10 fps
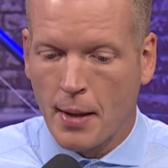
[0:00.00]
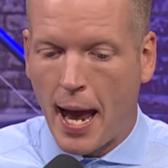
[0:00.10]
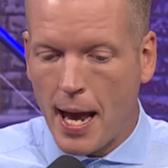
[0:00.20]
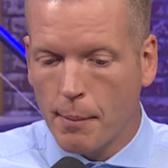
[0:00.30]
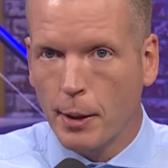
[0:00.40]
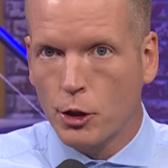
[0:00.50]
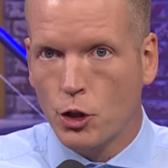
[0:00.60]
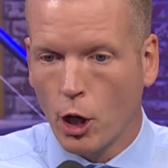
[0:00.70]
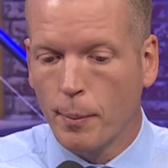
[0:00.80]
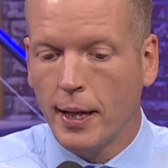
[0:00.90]
And
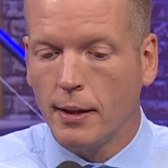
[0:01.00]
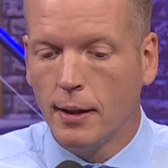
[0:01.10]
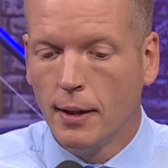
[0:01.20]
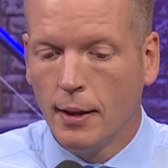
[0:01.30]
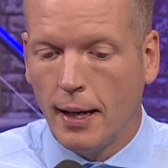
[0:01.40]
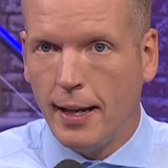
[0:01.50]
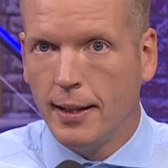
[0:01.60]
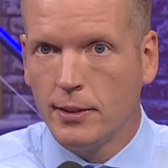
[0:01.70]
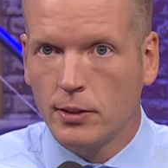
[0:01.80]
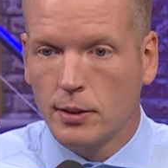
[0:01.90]
McDermott
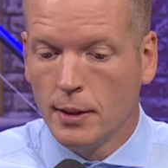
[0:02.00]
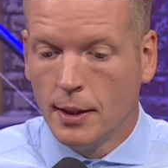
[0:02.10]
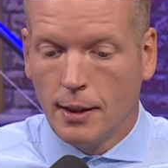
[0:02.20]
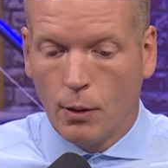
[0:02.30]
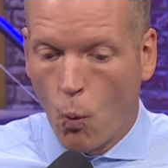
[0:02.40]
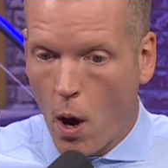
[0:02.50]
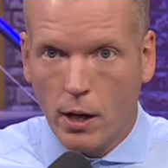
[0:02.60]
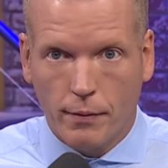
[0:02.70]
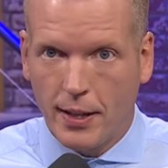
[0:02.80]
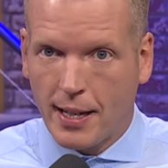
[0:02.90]
is one
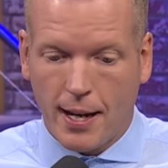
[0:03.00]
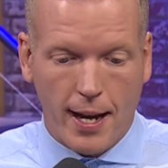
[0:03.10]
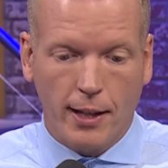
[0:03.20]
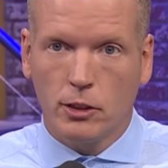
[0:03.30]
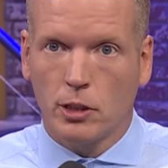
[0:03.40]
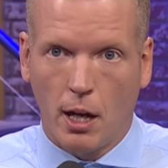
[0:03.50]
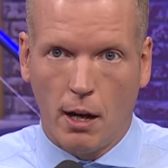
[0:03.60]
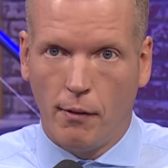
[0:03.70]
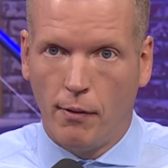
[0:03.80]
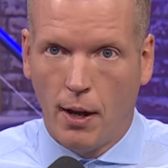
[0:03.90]
of the kings
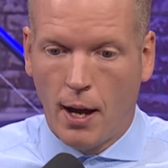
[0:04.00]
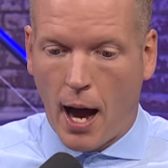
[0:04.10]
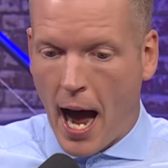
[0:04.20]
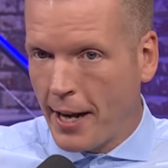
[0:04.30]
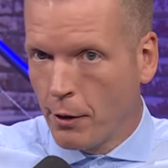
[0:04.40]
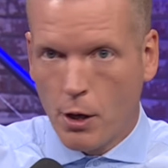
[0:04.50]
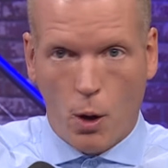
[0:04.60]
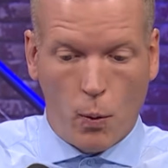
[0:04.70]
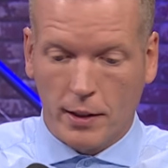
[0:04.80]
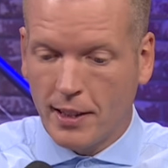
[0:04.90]
of I don't know
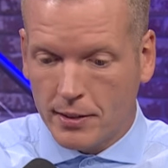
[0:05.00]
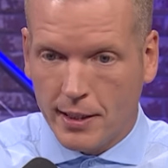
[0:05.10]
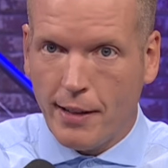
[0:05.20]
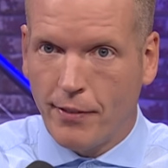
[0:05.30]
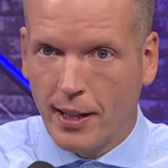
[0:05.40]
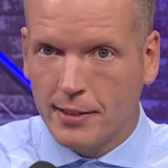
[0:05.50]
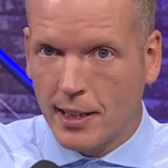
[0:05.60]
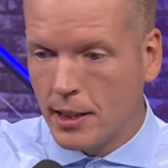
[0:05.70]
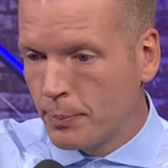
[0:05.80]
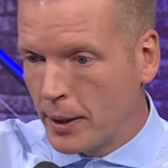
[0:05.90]
what this defense
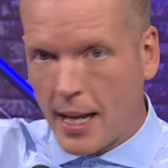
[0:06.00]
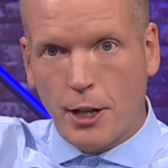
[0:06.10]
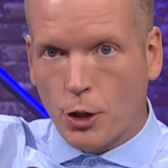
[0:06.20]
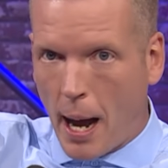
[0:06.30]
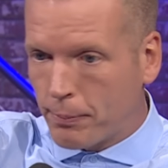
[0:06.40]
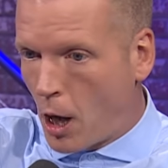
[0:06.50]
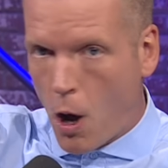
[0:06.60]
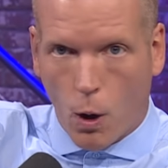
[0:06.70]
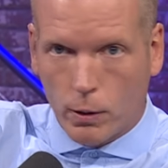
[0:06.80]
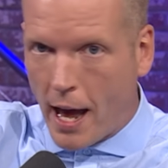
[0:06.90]
is, but they dropped a
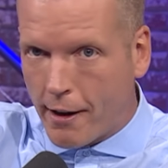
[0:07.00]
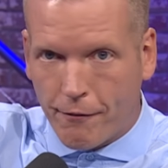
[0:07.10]
whole lot of